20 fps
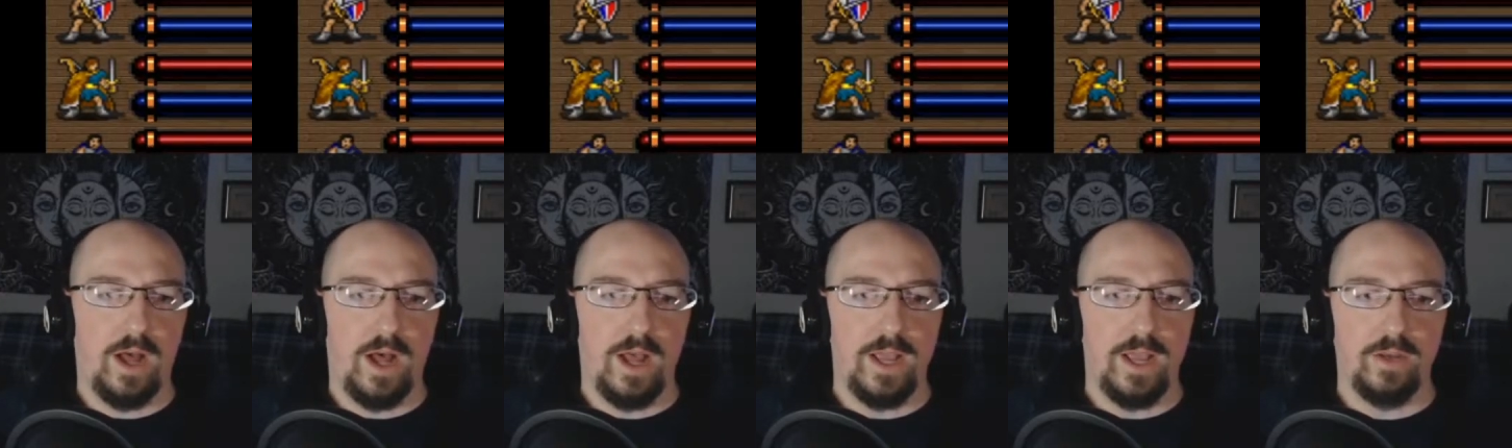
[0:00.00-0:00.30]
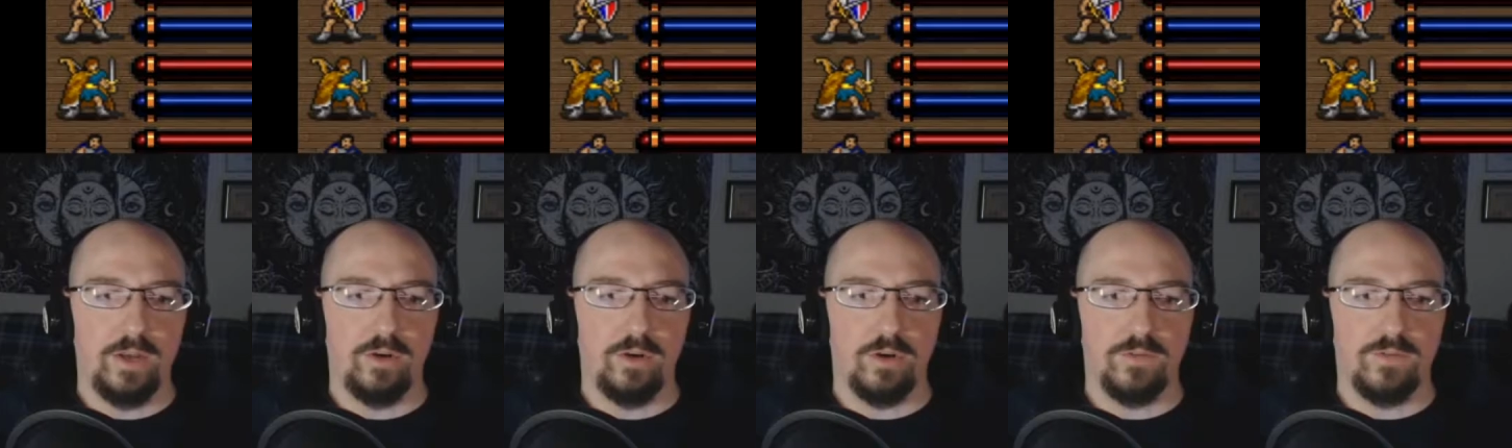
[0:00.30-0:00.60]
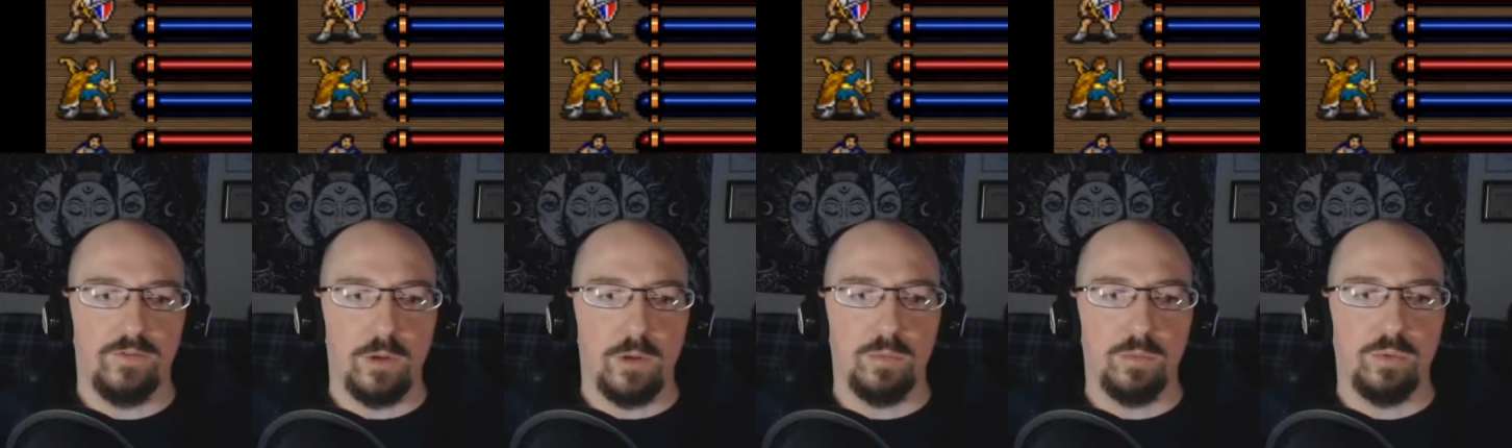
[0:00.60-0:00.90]
and are
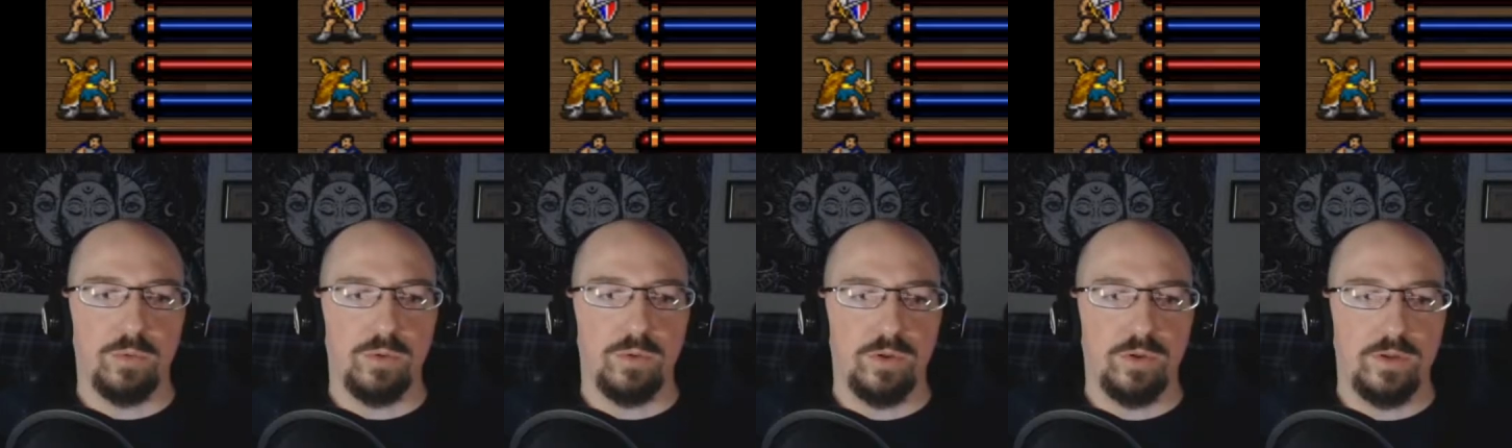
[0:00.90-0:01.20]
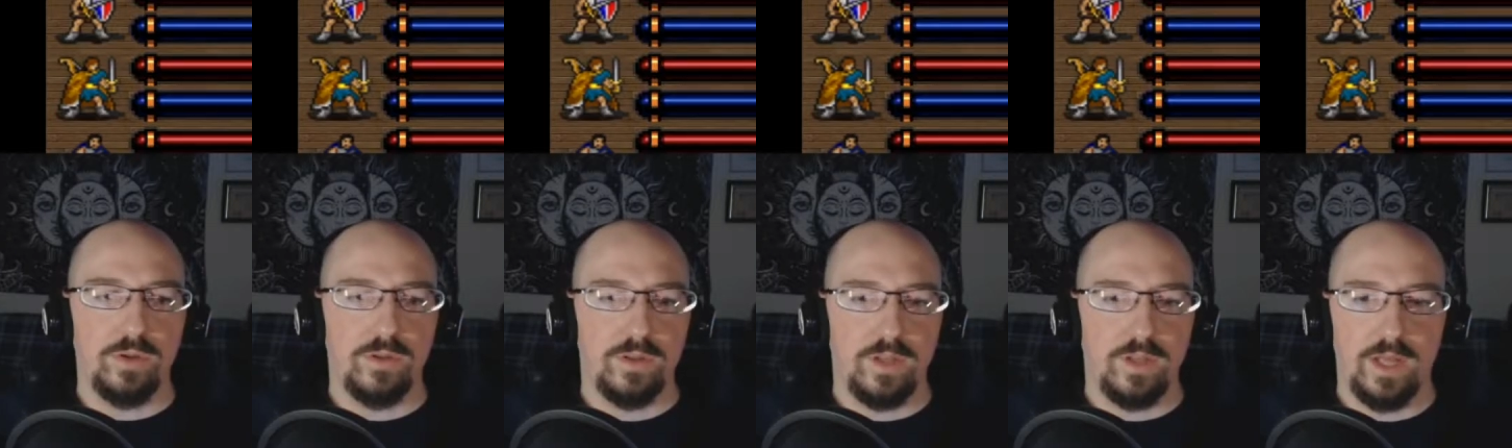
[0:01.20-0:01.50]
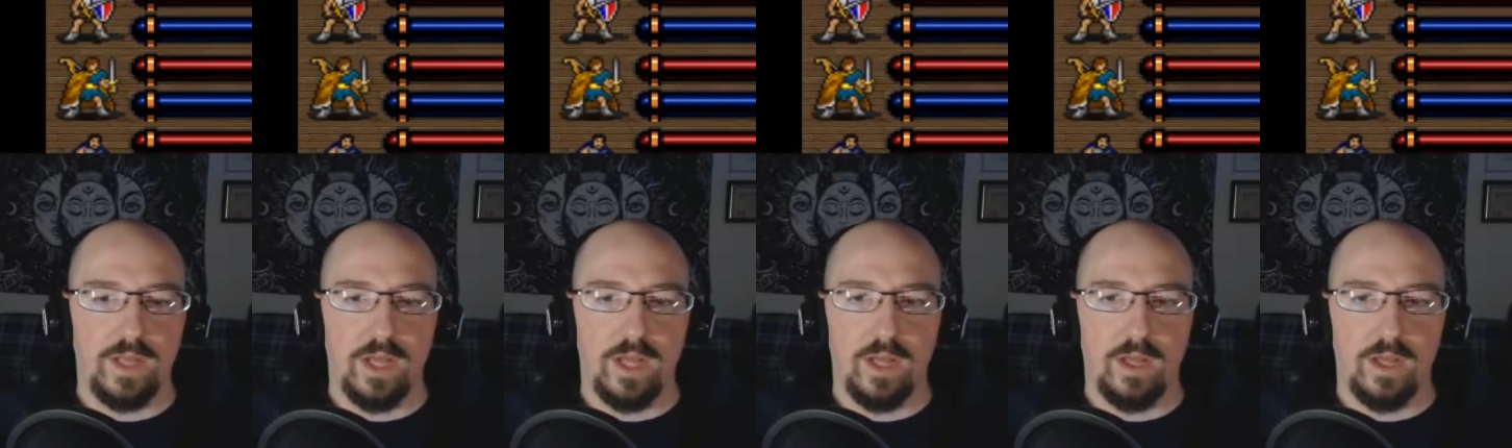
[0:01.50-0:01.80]
farmable
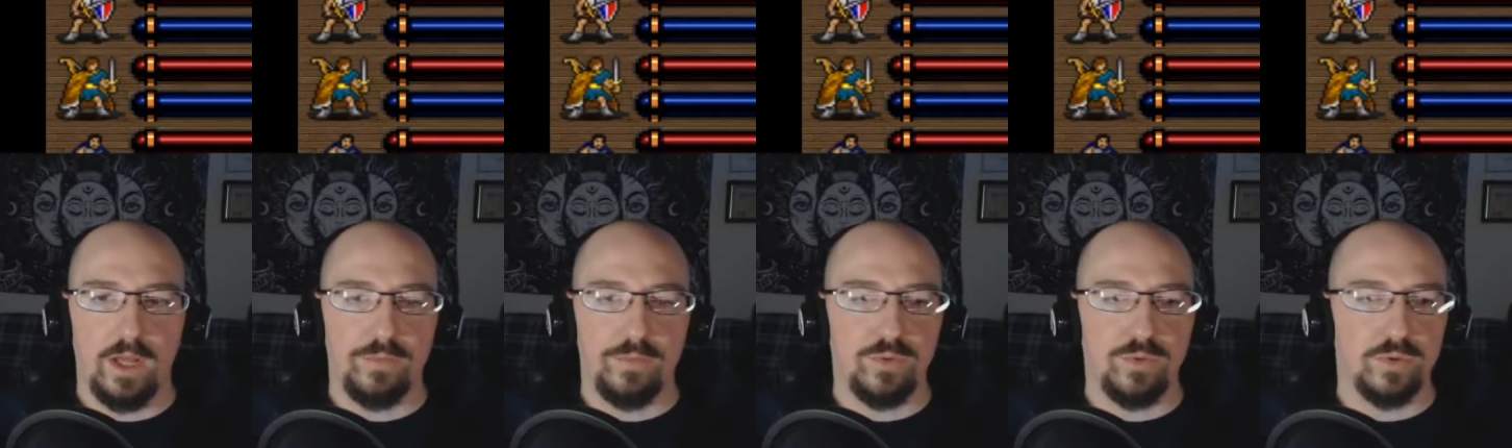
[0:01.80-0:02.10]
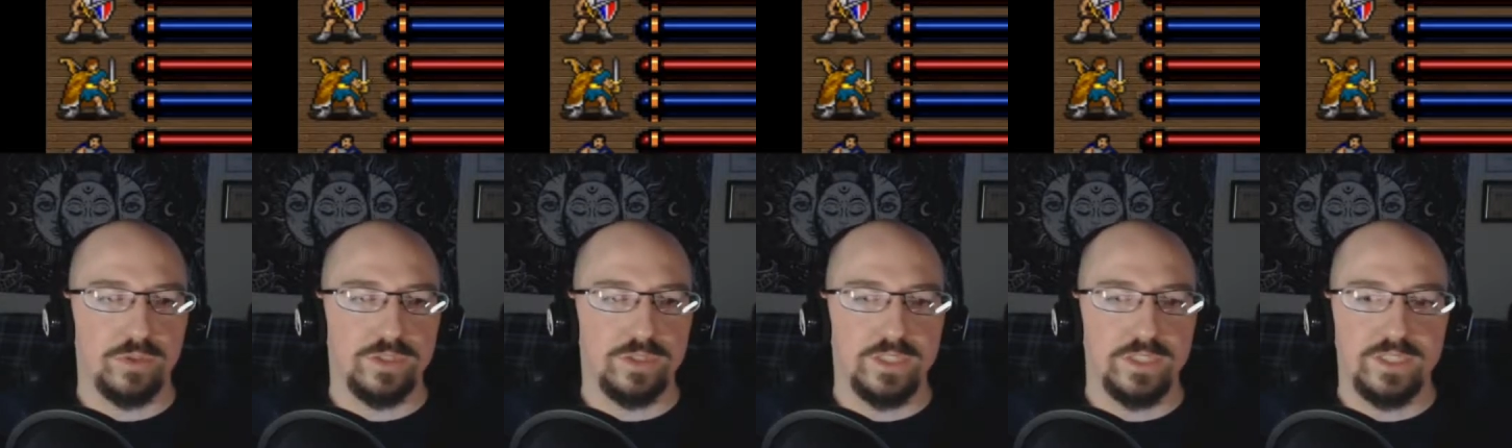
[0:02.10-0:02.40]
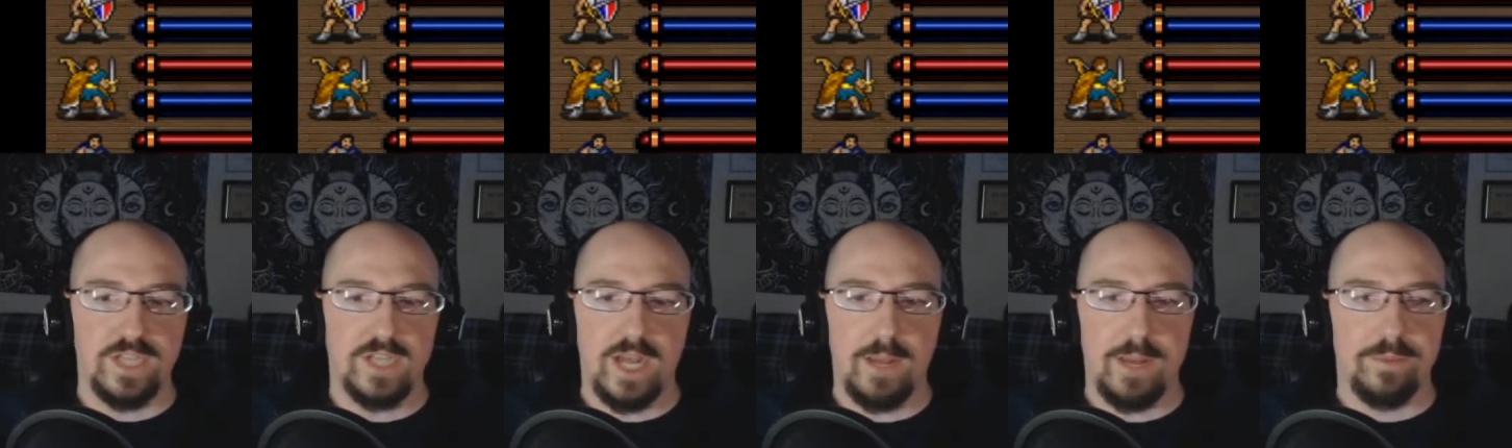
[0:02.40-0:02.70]
up towards the
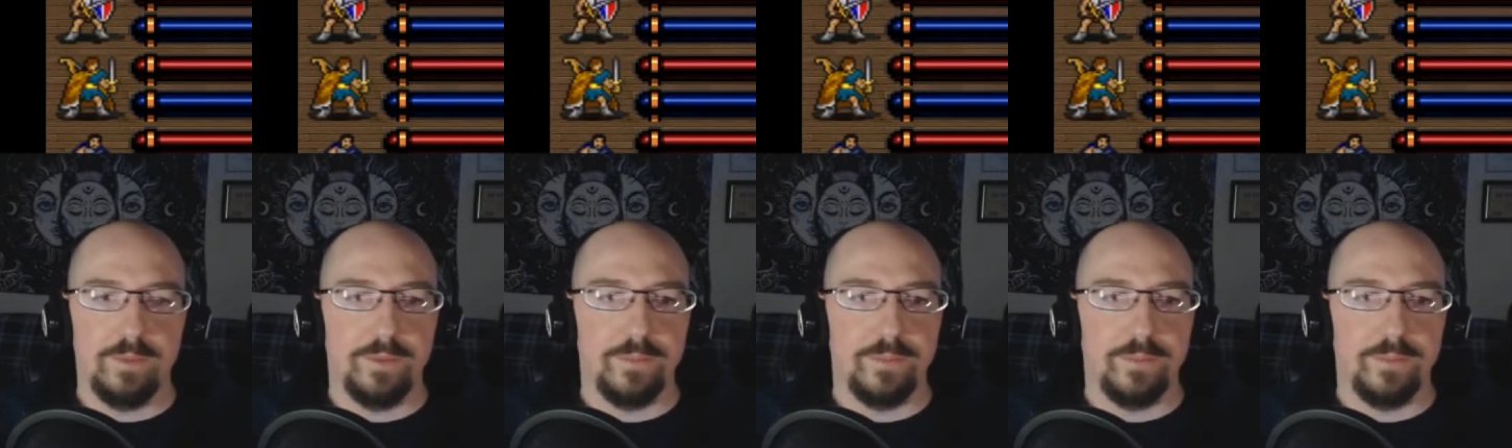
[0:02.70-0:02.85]
top.